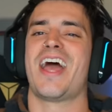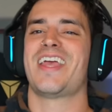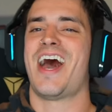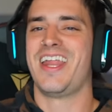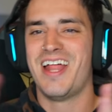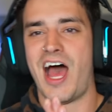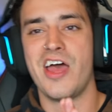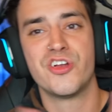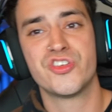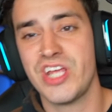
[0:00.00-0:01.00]
I got it.
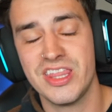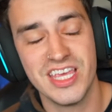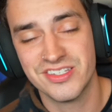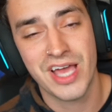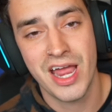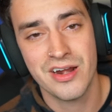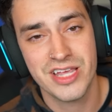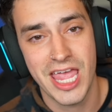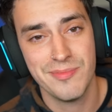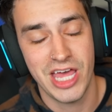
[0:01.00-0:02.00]
I understand the entire
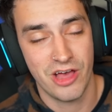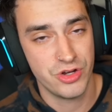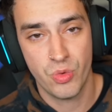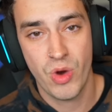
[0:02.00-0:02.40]
game now, you're